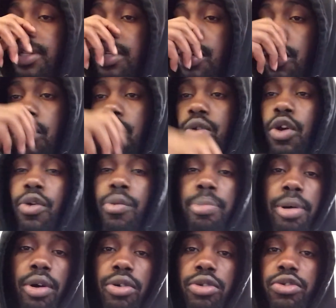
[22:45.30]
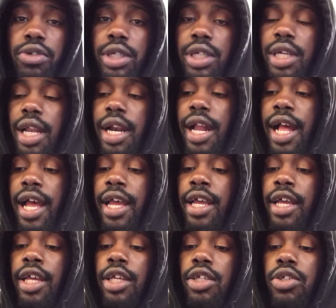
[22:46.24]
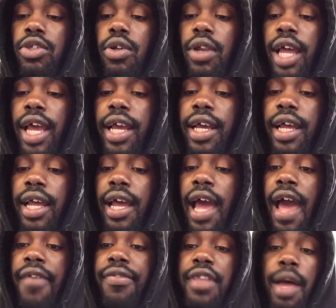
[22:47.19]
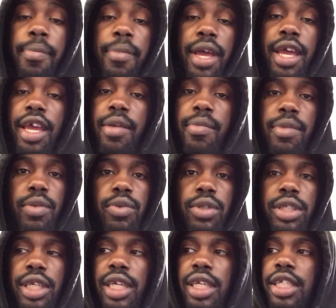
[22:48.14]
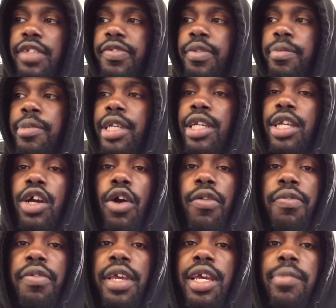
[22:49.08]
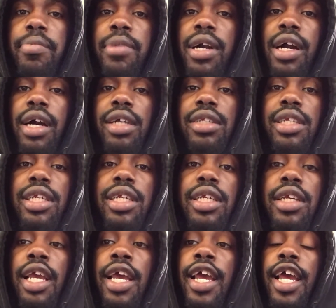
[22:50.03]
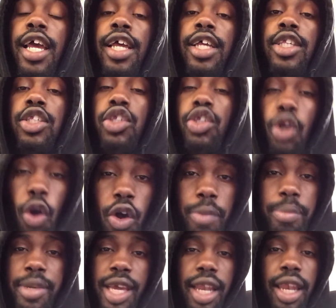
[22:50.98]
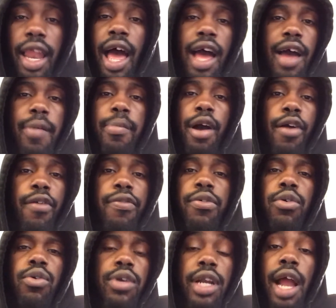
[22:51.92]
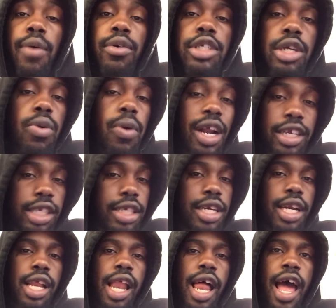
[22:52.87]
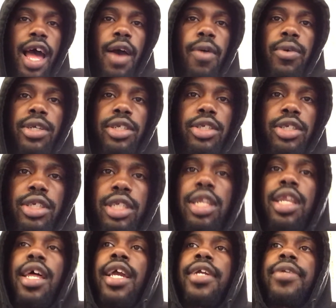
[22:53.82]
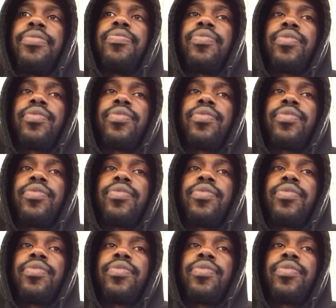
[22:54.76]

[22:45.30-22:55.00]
no poultry, none of that. So like after I met him, it was easy for me to go vegan because he taught me a lot about food, and I was questioning a lot. I wasn't just like